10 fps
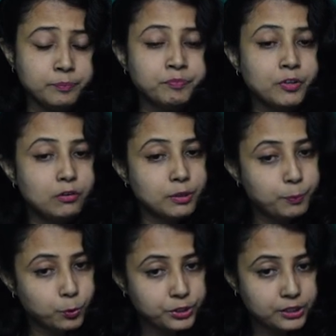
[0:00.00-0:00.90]
of the
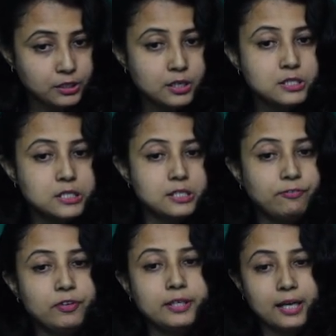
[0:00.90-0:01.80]
protein,
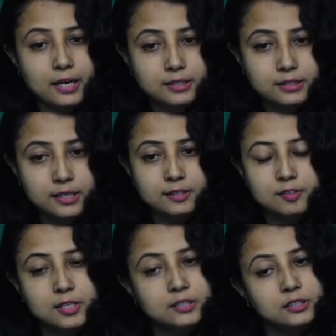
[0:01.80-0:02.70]
chiefly keratin and
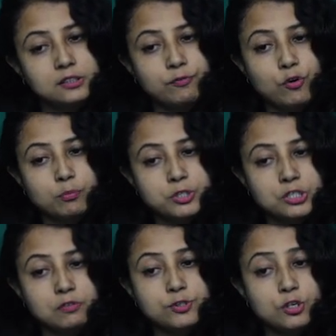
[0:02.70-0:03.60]
results in the formation
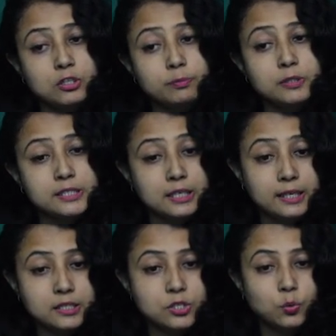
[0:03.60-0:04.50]
of soluble
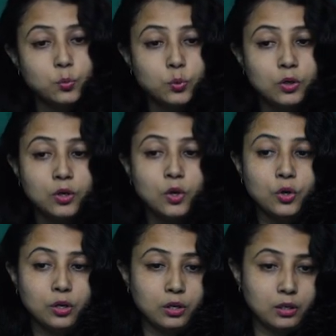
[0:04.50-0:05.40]
chelates
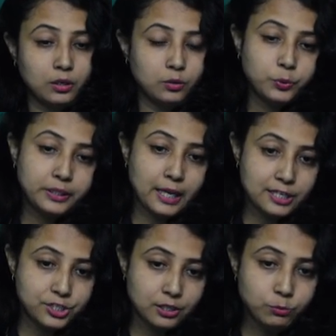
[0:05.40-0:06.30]
uh, with
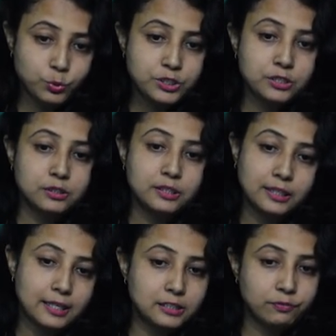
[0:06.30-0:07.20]
calcium which
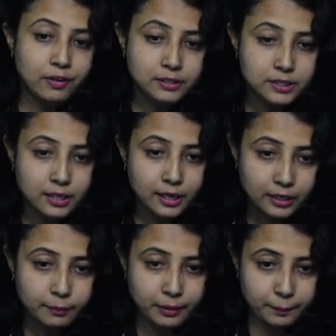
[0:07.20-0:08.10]
decalcifies
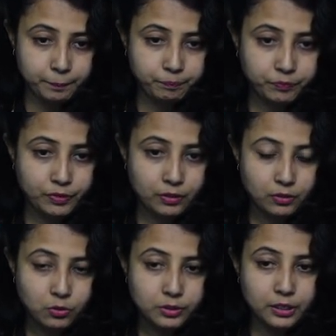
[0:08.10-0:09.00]
enamel.
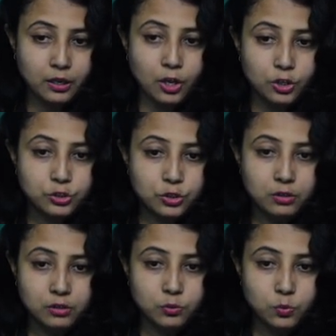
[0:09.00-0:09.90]
Okay,
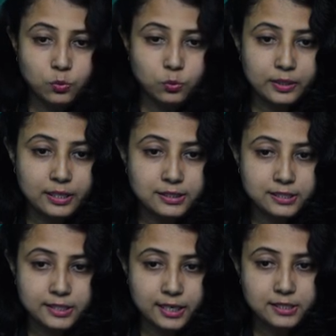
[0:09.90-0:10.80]
so what does it
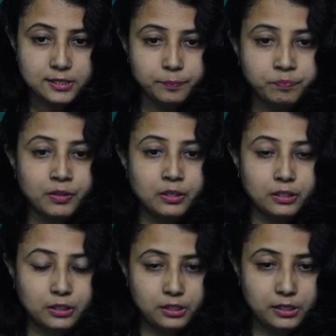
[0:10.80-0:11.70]
says?
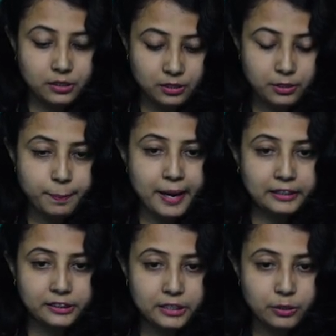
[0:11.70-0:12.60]
Here the
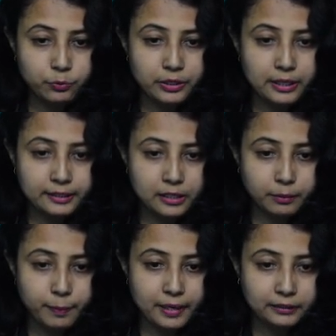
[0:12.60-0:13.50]
bacteria will attack,
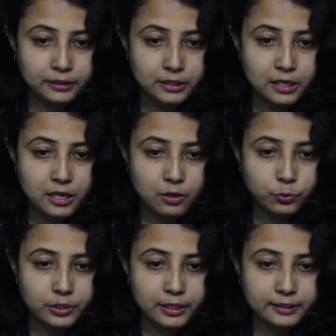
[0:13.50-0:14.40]
bacteria
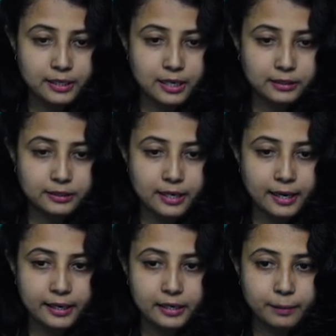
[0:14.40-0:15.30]
will attack the
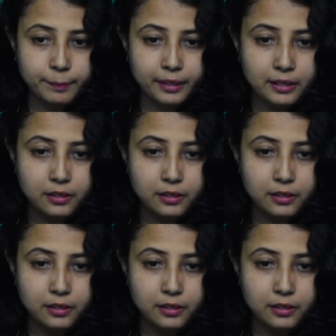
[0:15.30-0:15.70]
enamel,